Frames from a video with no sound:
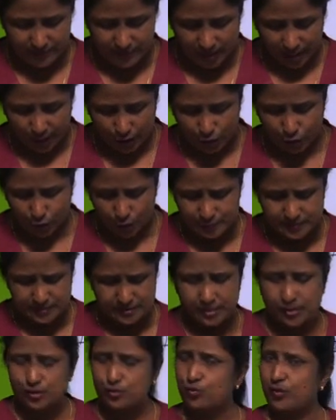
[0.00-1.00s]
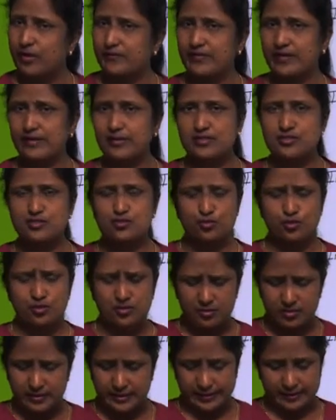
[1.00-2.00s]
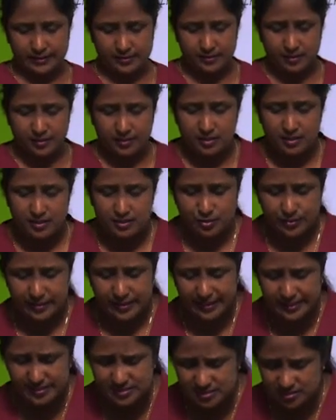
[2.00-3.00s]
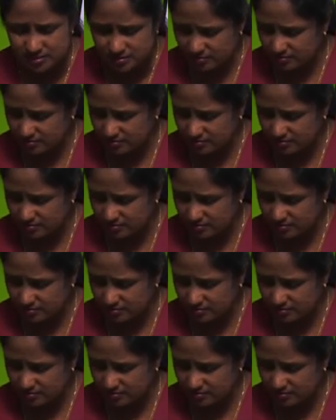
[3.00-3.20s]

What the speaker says: I hope children you have understood it. So next